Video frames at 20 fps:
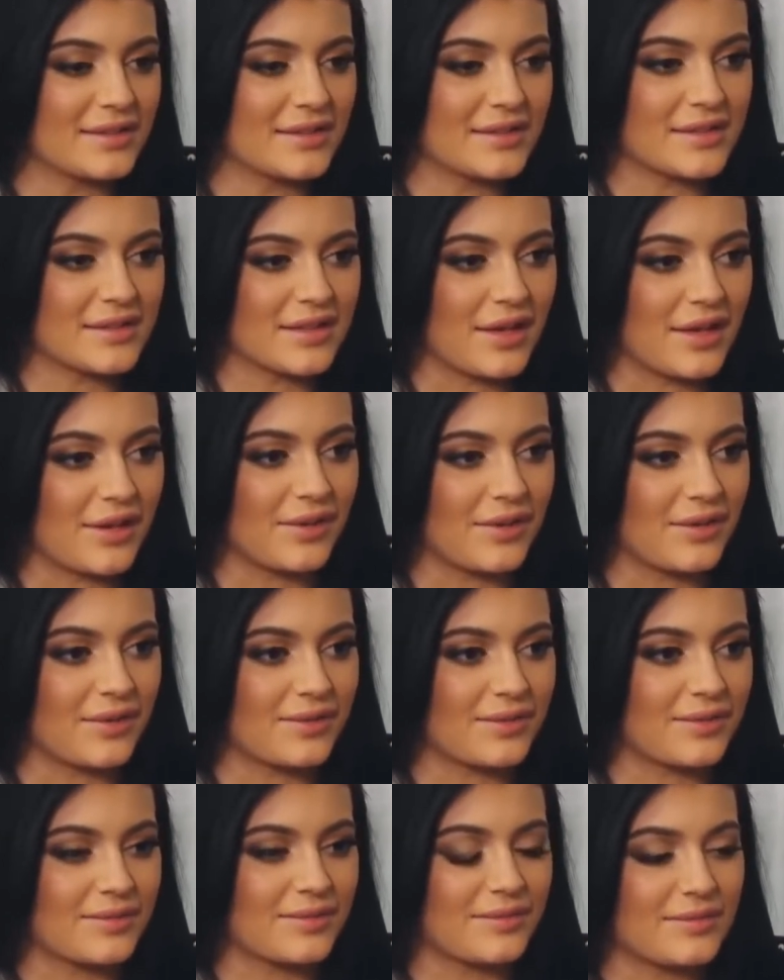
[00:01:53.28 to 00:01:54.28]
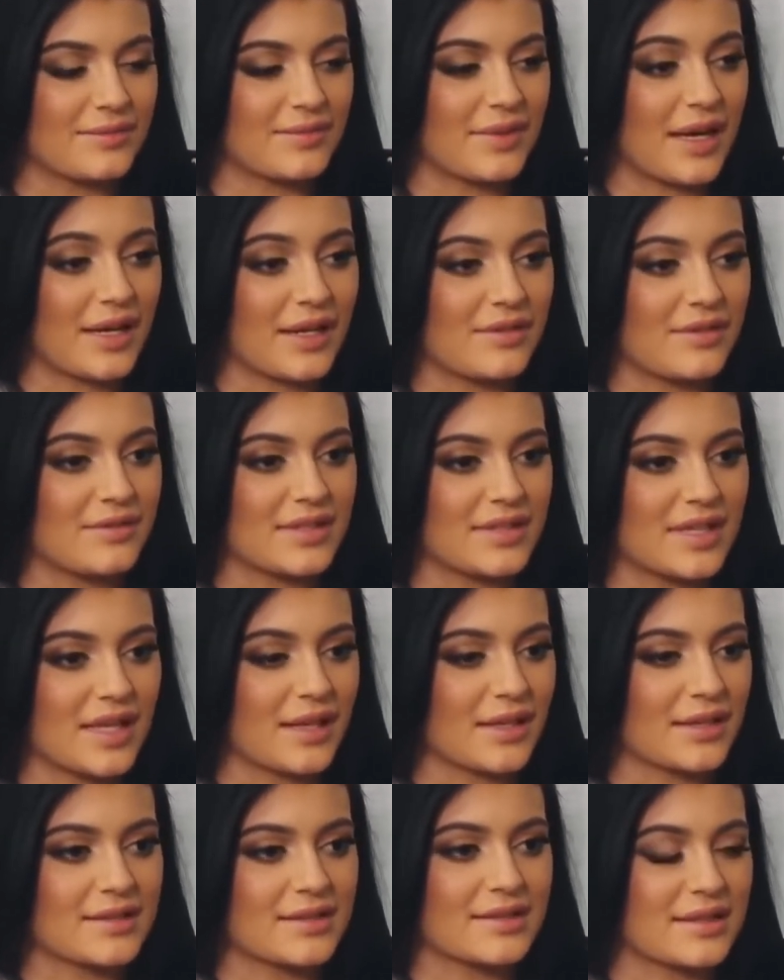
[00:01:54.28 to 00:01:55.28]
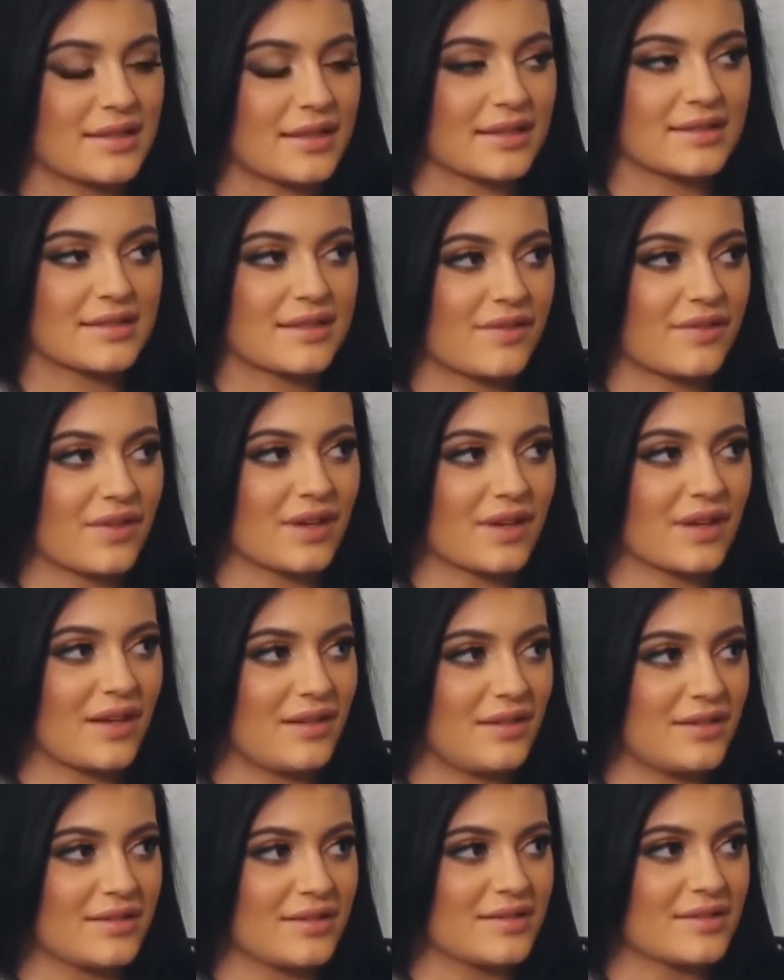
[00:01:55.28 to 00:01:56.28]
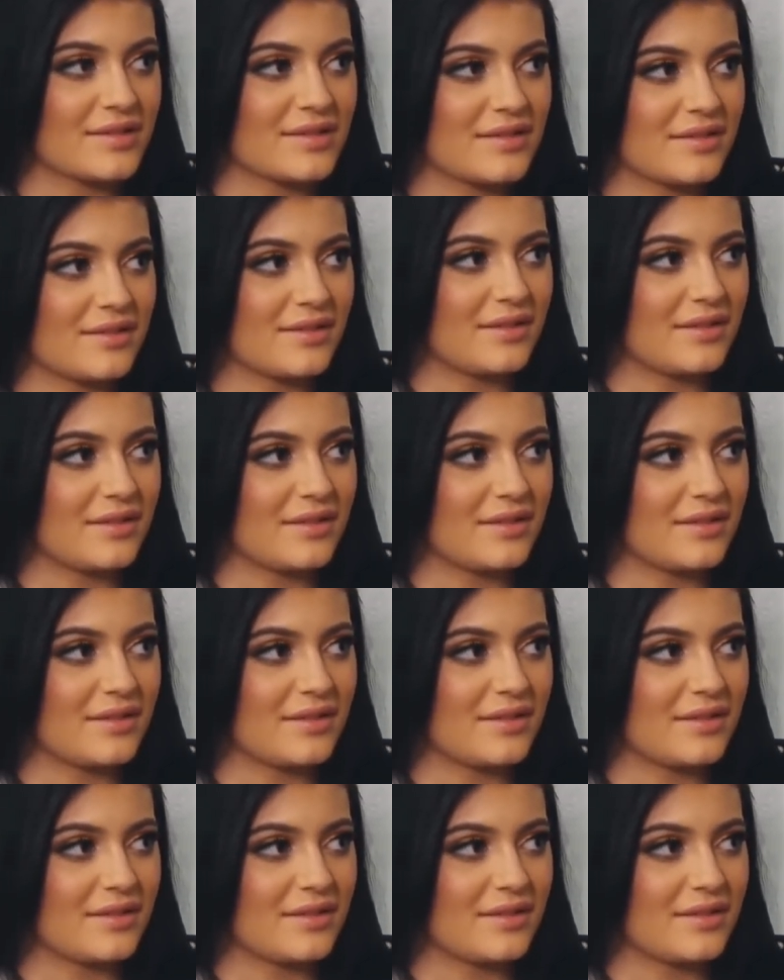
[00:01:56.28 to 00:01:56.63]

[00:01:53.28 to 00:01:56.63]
So I use like 6 different colors.